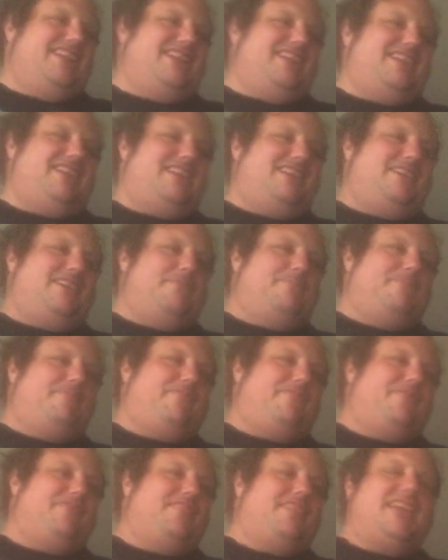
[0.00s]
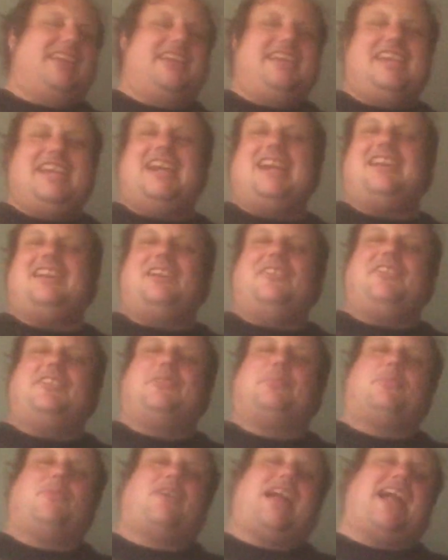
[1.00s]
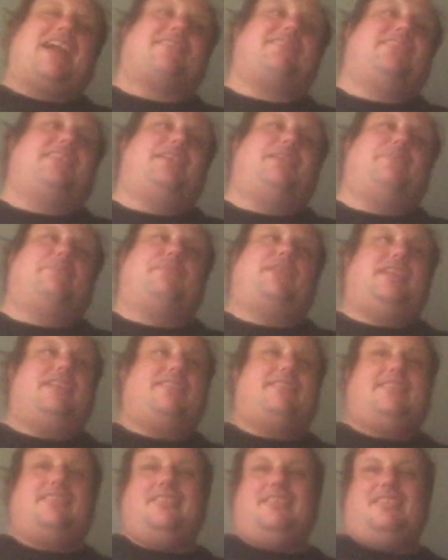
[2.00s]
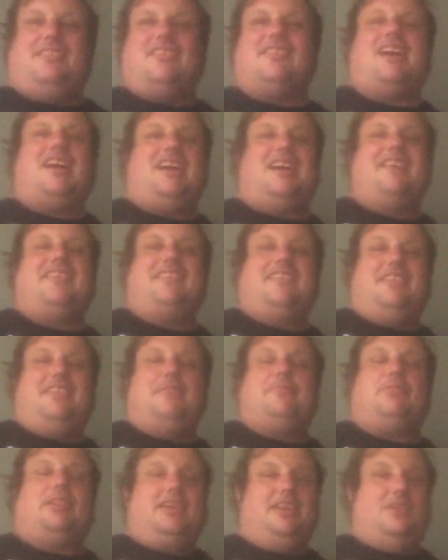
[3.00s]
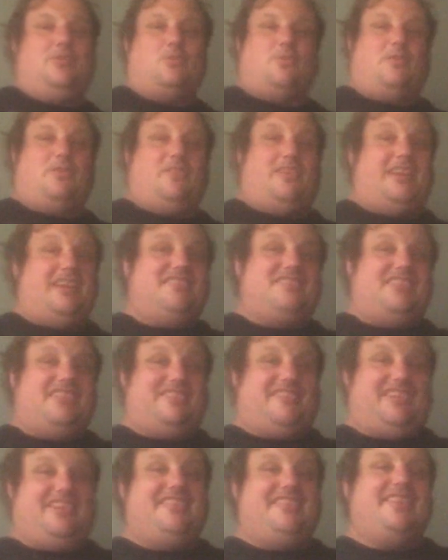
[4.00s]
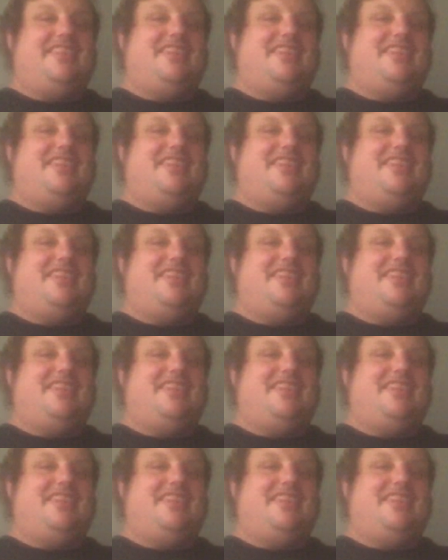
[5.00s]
Yeah, I know it's more actiony, but it's still got plenty of horror in it. Trust me.